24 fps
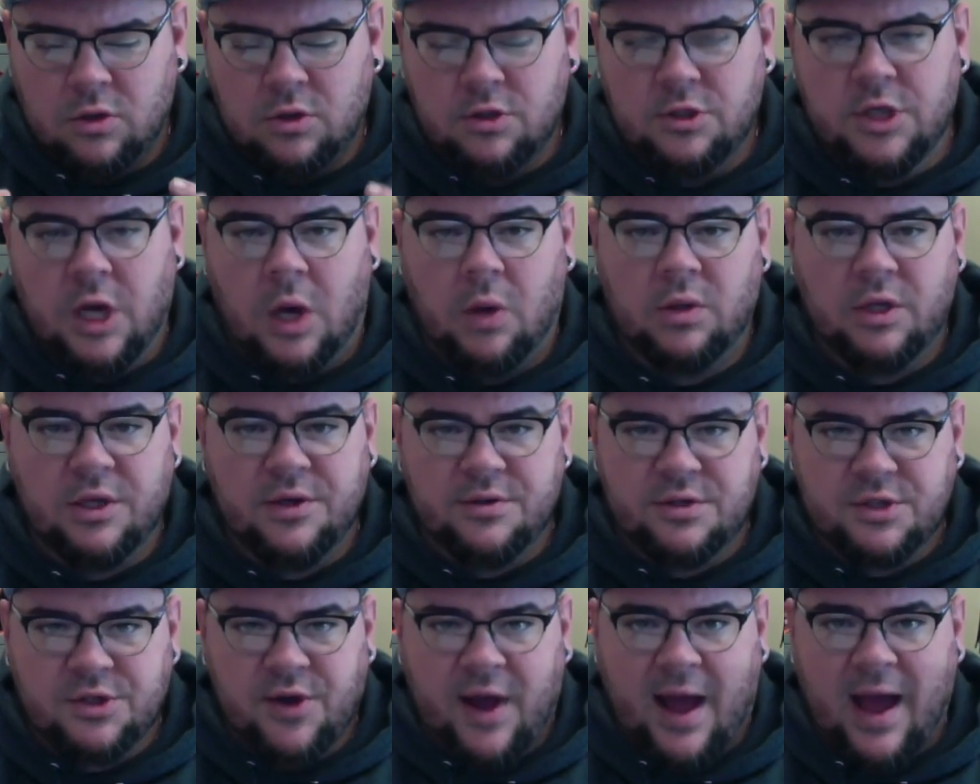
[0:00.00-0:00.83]
Don't
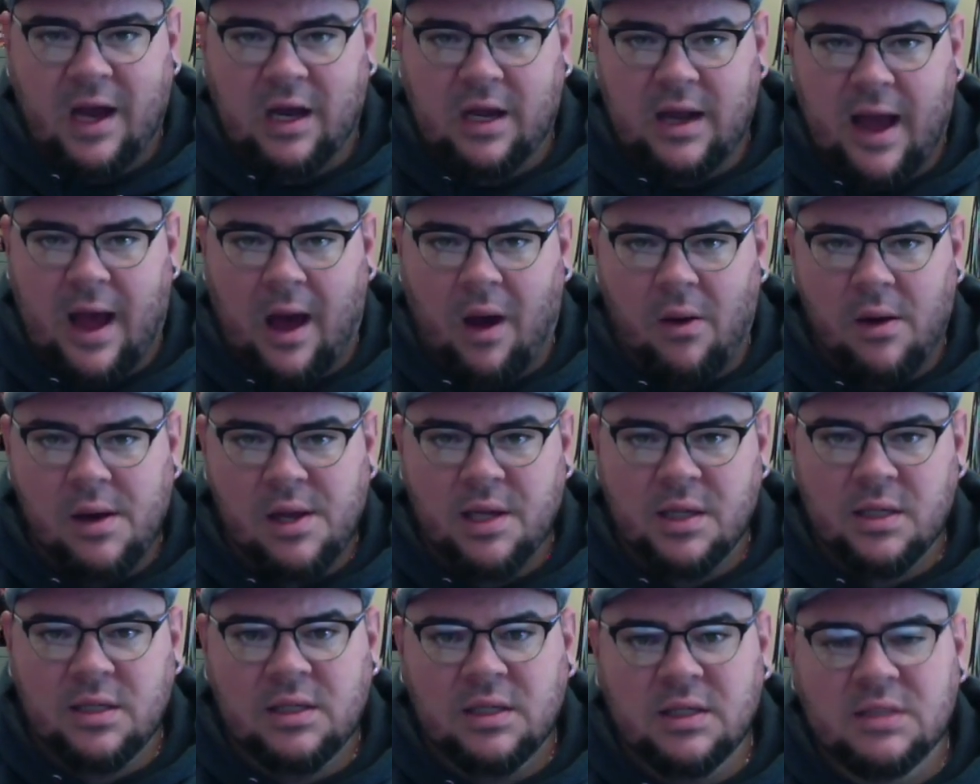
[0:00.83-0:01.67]
lose track now.
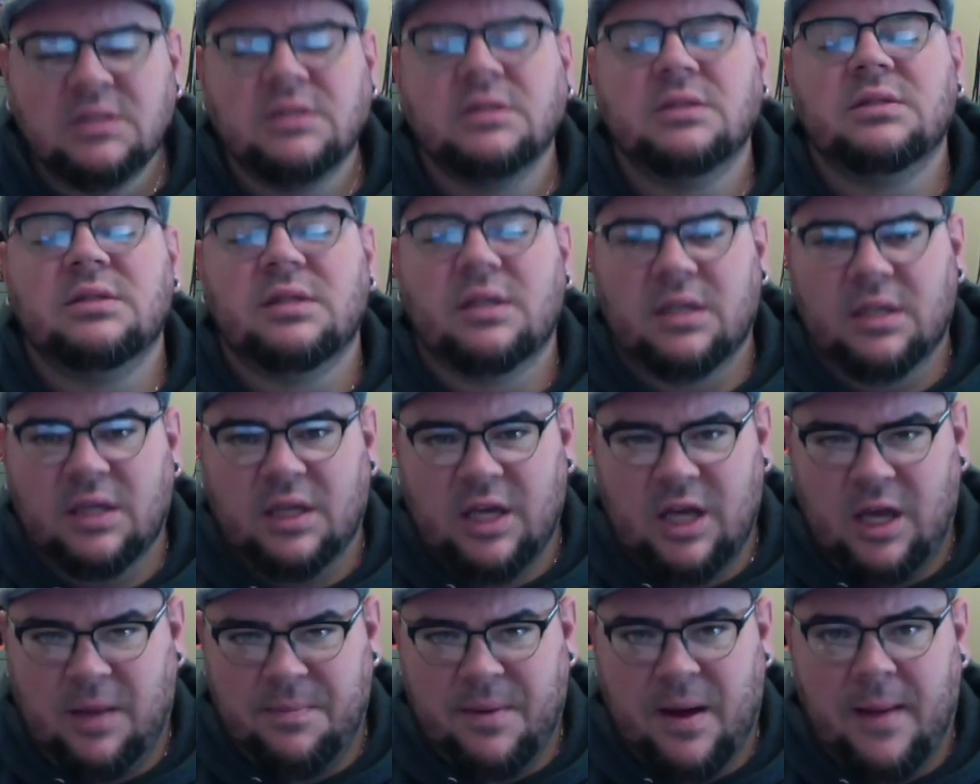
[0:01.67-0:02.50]

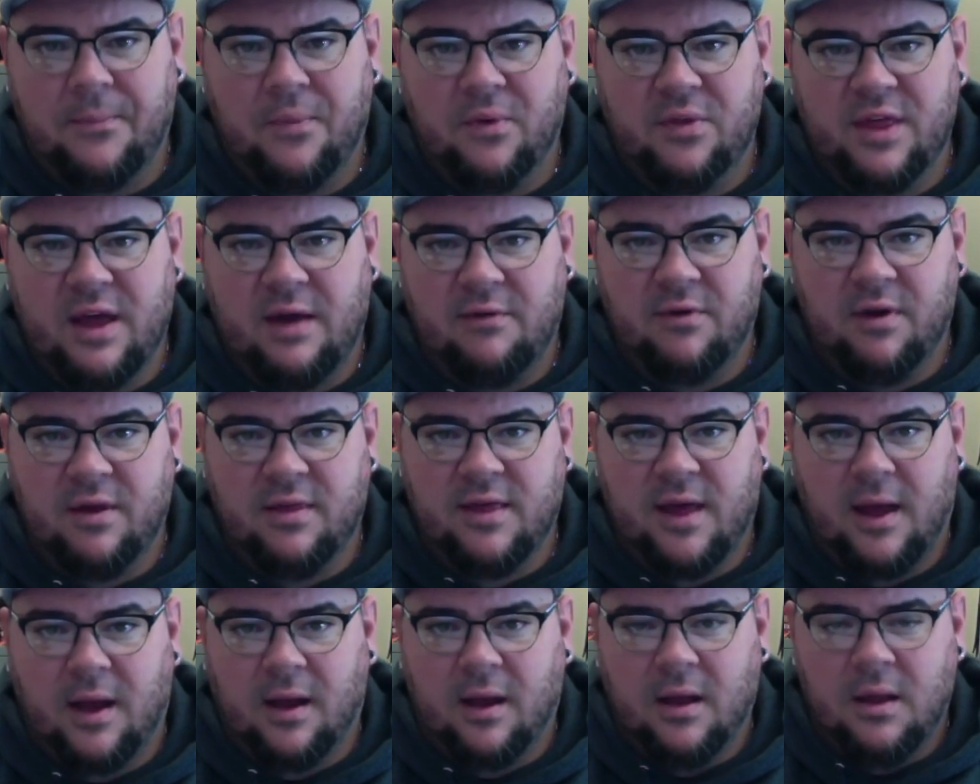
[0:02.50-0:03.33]
Keep up with
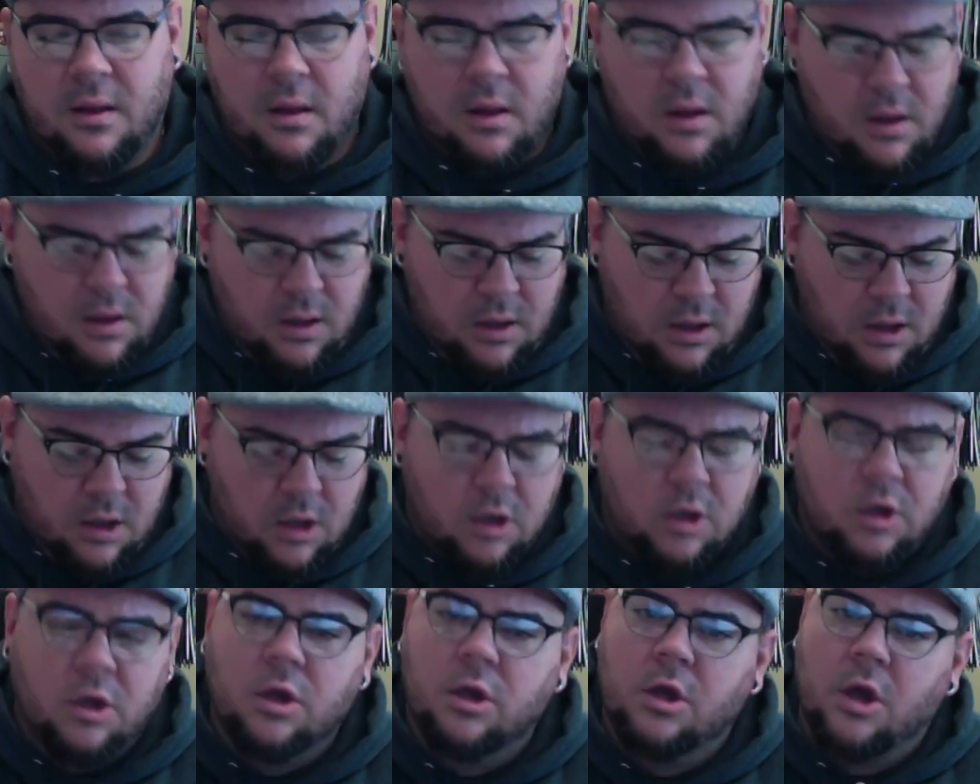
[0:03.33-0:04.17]
everything.
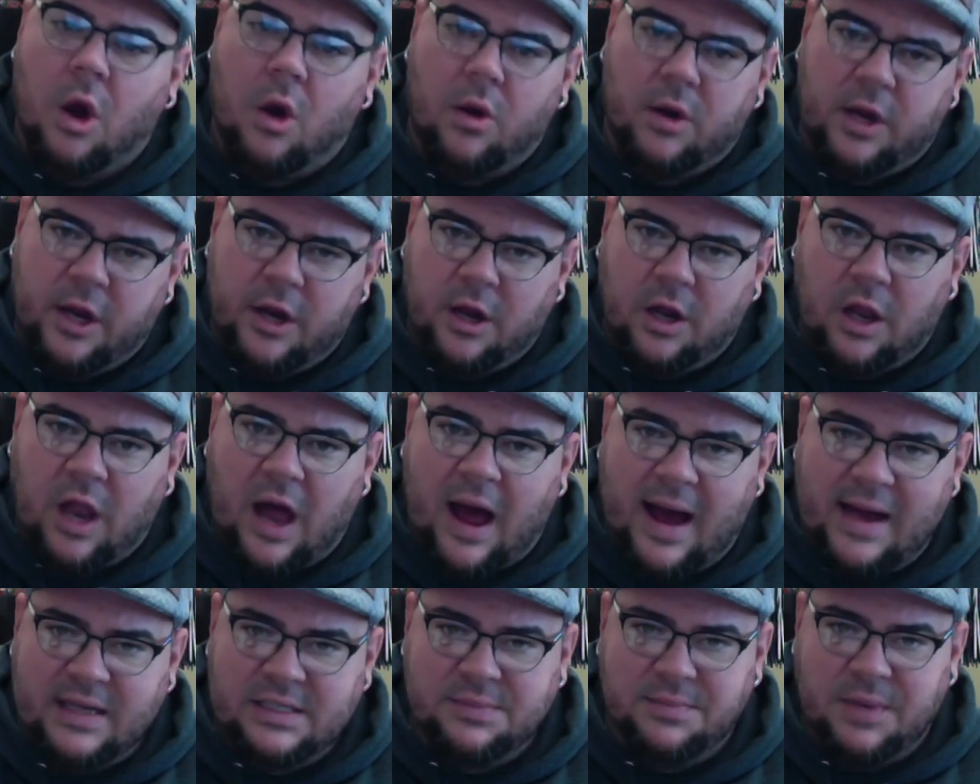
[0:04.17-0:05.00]
Go to your
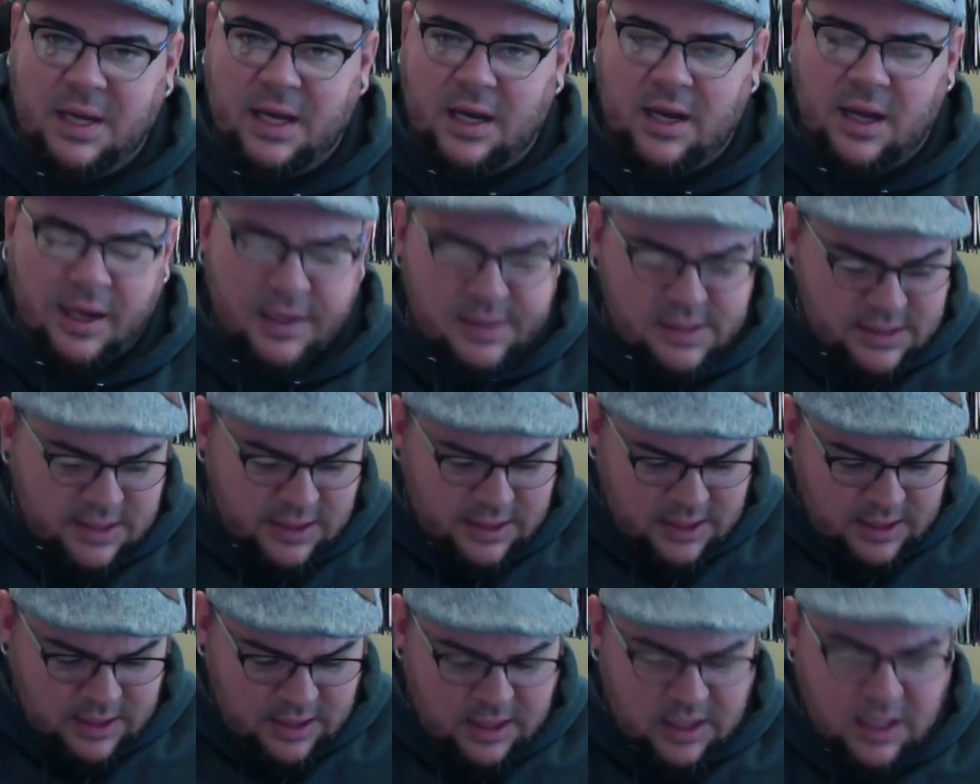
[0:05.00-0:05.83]
class meetings.
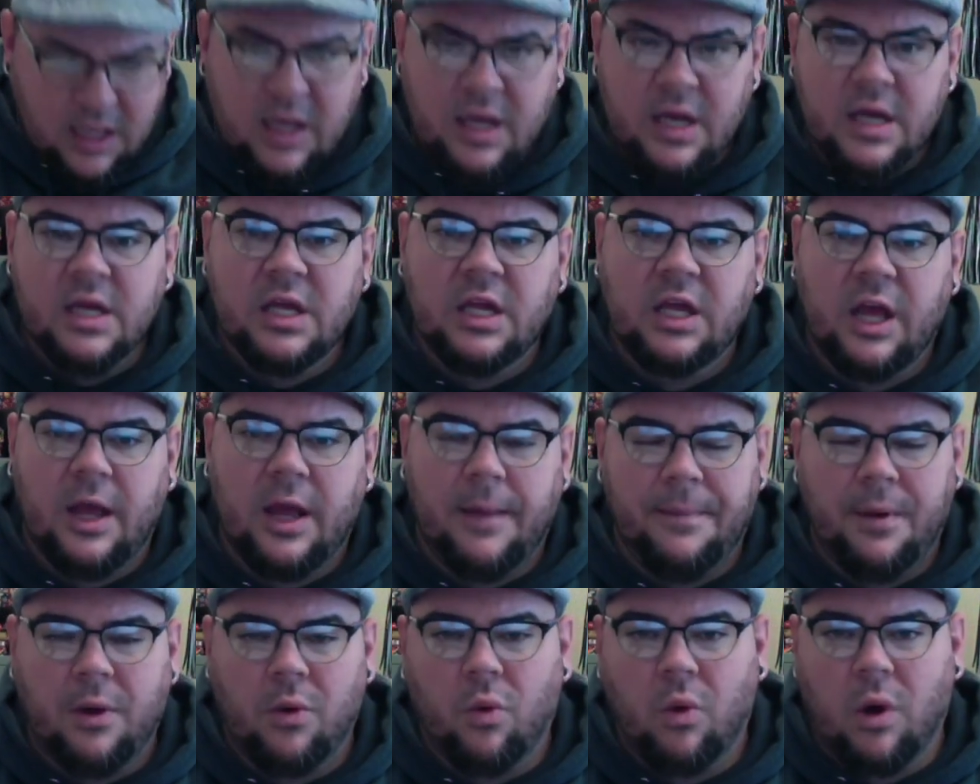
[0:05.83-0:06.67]

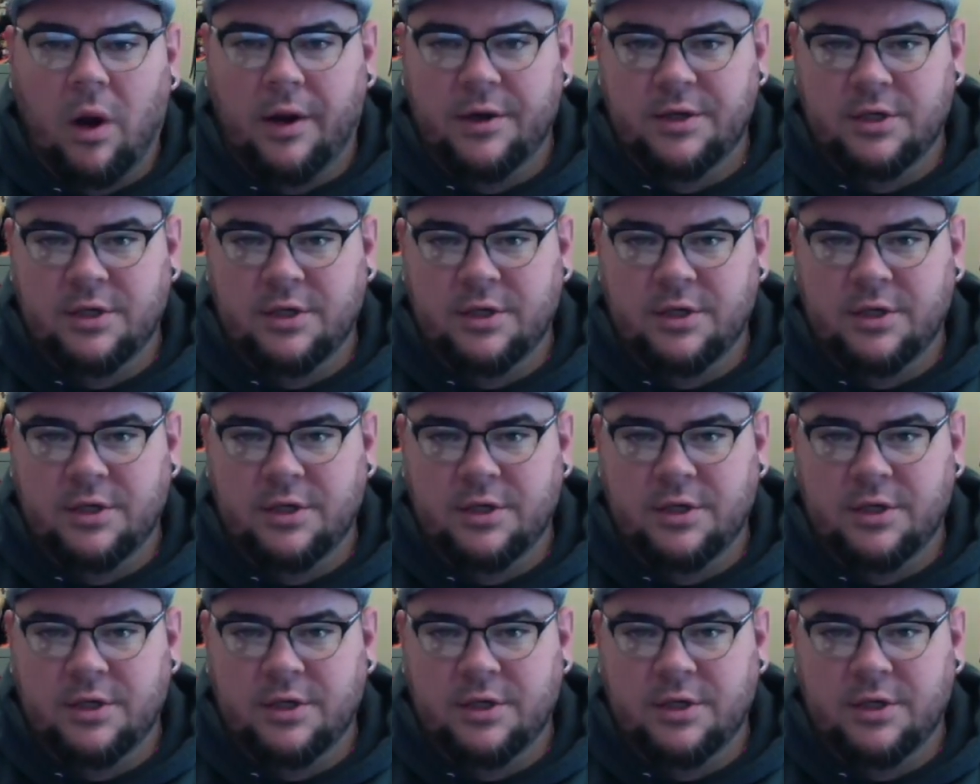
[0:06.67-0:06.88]
Keep your work